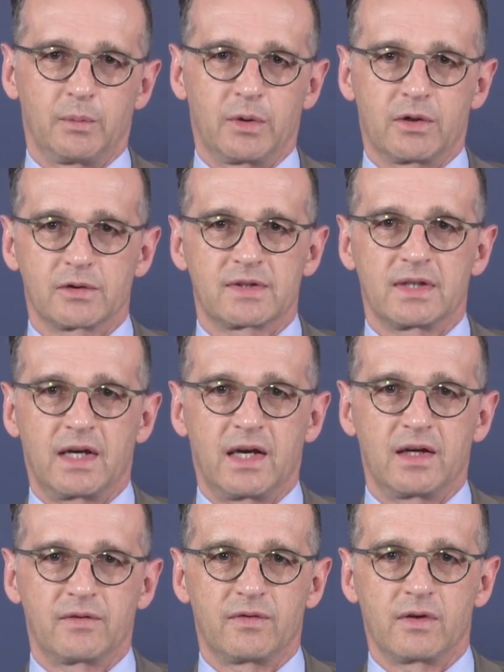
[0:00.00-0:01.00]
because they
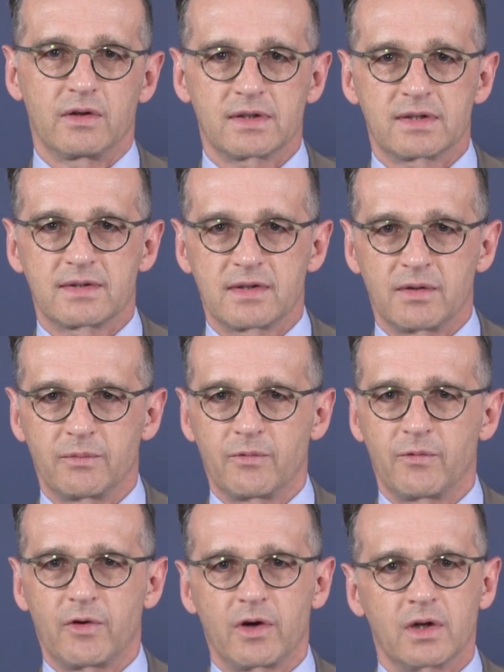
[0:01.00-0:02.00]
have lost
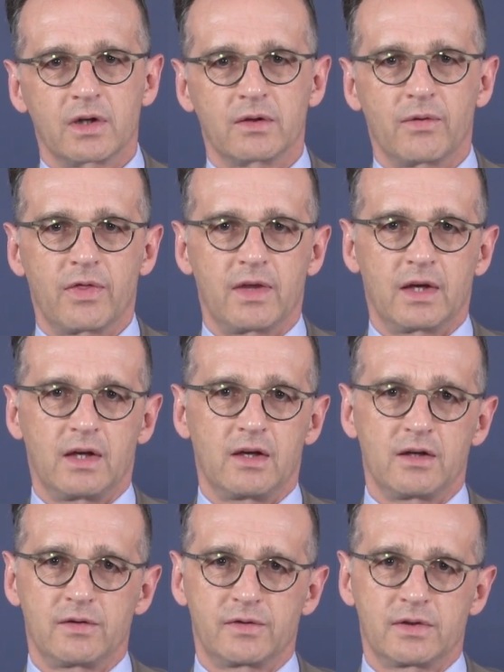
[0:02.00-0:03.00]
someone they
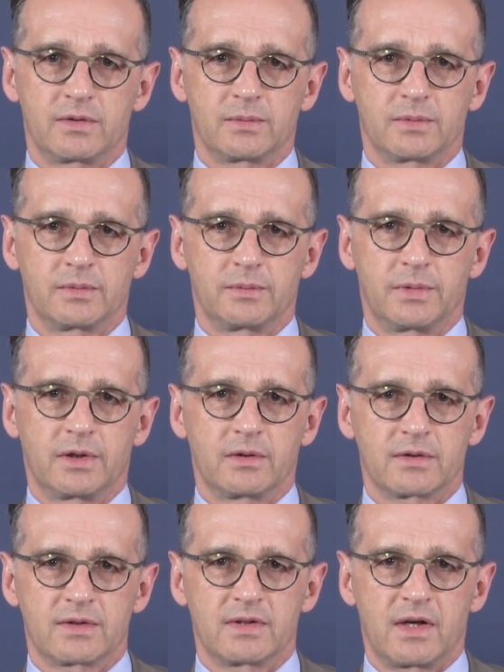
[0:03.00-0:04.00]
loved,
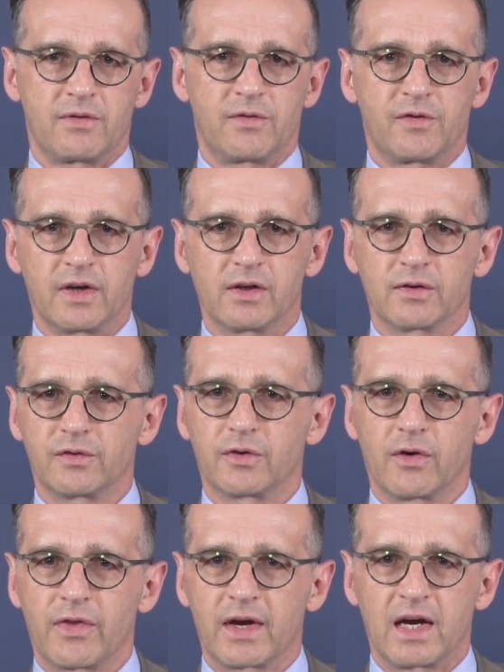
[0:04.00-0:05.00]
because they fear
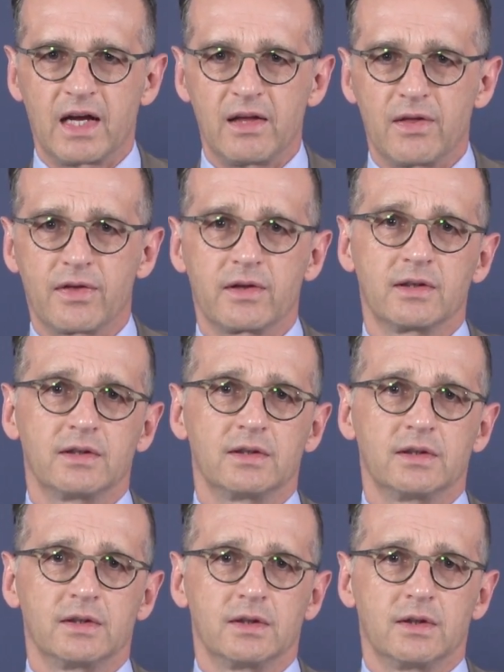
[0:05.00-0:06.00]
for their health,
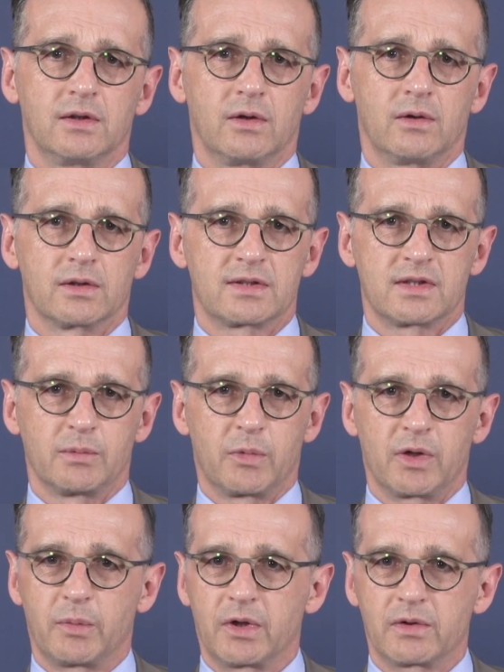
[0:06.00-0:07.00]
or
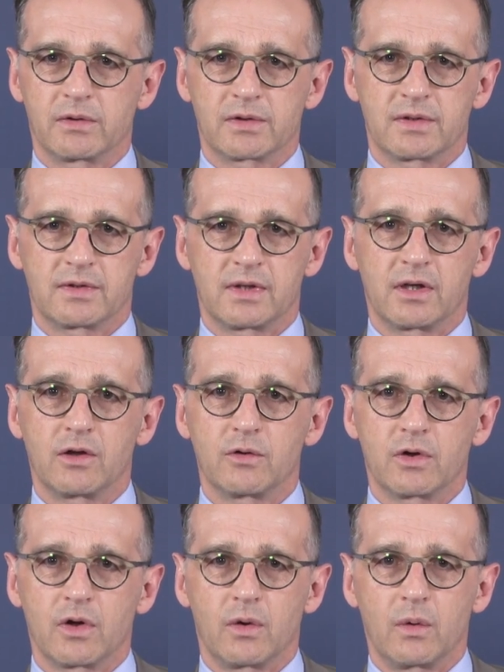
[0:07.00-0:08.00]
simply because they
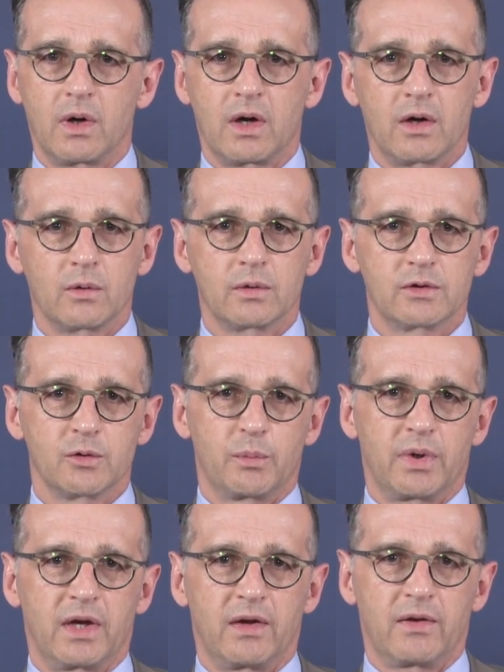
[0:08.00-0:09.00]
don't know how to
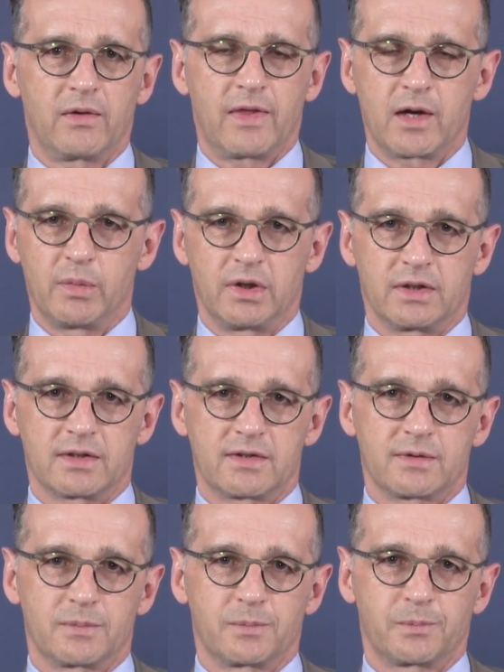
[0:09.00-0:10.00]
pay their bills.